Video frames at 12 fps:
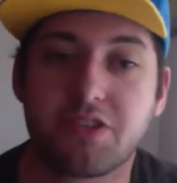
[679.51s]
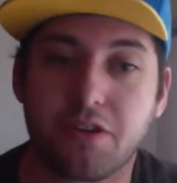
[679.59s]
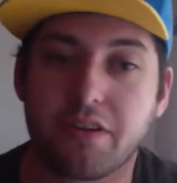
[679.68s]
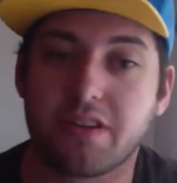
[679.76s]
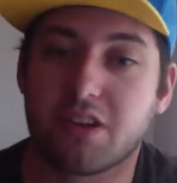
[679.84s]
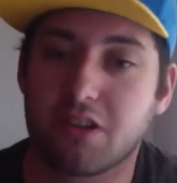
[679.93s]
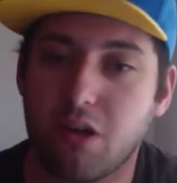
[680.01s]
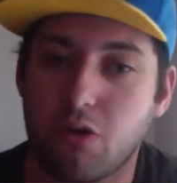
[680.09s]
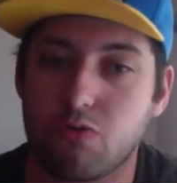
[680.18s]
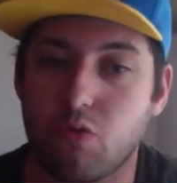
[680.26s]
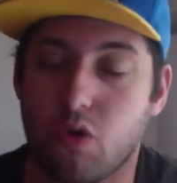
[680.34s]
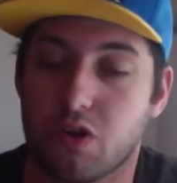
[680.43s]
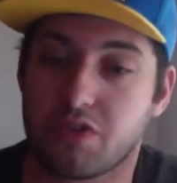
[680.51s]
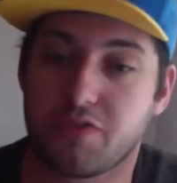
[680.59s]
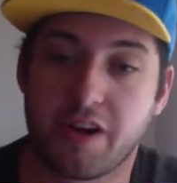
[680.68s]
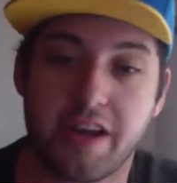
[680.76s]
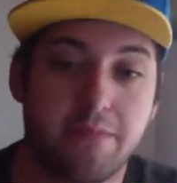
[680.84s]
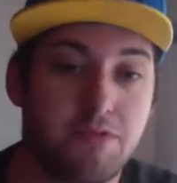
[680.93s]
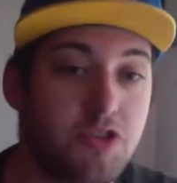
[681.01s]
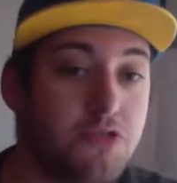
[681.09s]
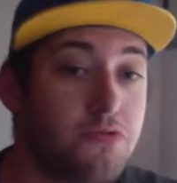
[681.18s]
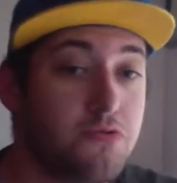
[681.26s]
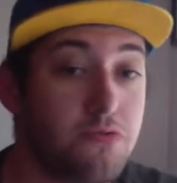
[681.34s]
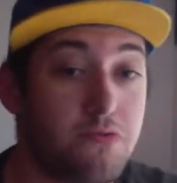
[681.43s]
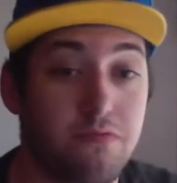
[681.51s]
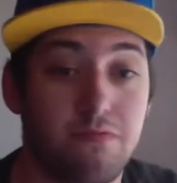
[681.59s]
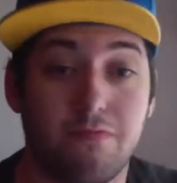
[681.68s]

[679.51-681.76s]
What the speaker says: during the Clone Wars for him to,